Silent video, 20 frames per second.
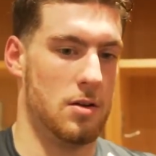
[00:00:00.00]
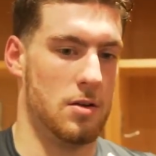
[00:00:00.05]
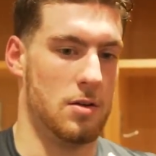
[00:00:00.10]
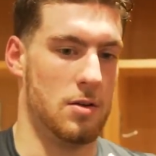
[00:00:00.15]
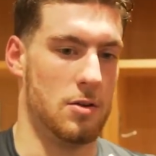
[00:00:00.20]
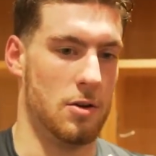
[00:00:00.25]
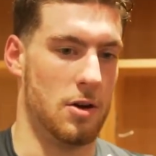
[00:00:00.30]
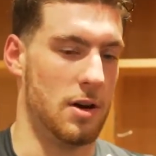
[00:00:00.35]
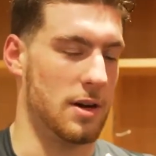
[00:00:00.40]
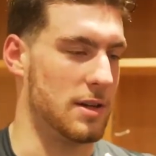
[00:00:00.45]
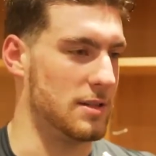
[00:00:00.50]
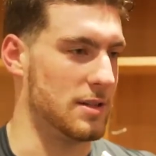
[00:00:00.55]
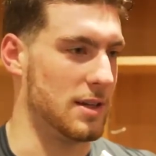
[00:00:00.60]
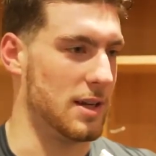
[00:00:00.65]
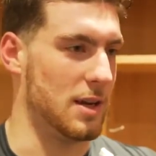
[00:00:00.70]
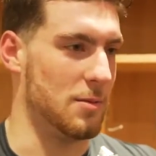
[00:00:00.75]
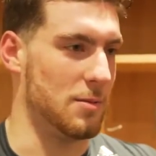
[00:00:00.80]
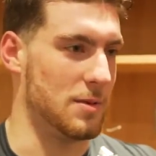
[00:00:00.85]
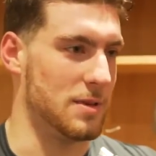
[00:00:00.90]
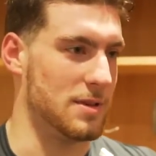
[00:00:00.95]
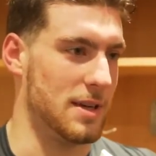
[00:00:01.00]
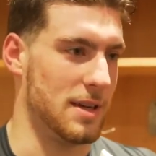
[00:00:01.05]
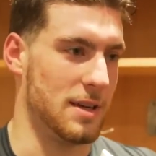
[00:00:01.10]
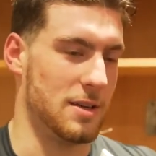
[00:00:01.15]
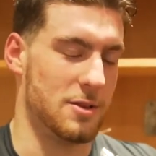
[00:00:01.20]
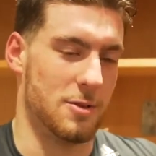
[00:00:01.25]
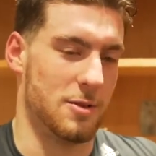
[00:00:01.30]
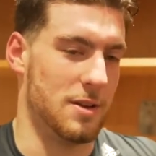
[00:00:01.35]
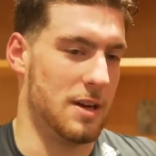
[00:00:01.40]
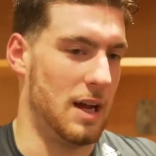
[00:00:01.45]
you know, hockey's a game of
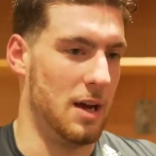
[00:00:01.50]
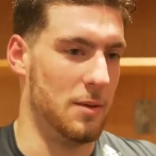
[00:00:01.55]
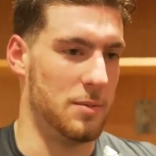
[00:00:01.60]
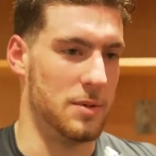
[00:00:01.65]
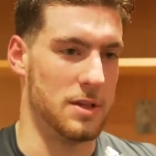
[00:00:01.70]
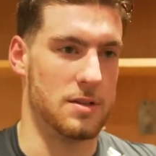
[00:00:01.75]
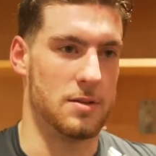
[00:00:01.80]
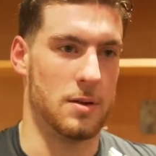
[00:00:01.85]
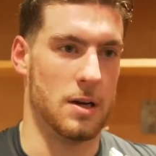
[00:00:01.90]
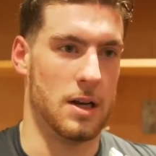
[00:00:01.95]
mistakes, so it happens.